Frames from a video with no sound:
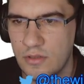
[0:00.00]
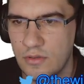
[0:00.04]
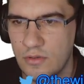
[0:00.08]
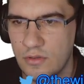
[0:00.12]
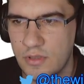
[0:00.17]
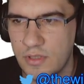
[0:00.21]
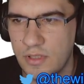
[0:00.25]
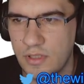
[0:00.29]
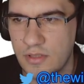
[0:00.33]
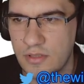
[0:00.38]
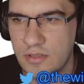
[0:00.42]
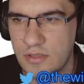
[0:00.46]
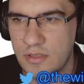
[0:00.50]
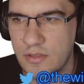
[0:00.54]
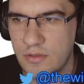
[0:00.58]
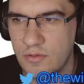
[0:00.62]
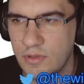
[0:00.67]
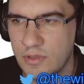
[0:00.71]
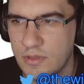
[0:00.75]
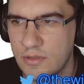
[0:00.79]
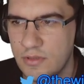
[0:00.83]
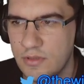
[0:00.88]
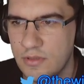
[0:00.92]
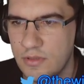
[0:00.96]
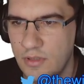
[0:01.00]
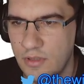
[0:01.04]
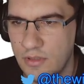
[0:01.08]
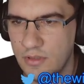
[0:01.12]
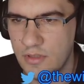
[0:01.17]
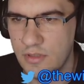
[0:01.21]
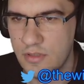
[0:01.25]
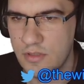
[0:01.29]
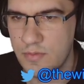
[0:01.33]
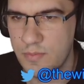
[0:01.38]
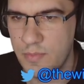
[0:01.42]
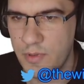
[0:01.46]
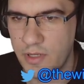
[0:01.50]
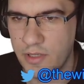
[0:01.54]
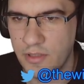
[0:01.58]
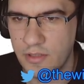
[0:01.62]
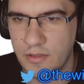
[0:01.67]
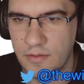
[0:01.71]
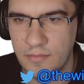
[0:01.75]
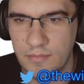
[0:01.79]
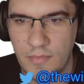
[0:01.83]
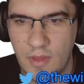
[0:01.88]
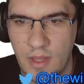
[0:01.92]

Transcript: a look and see what it displayed.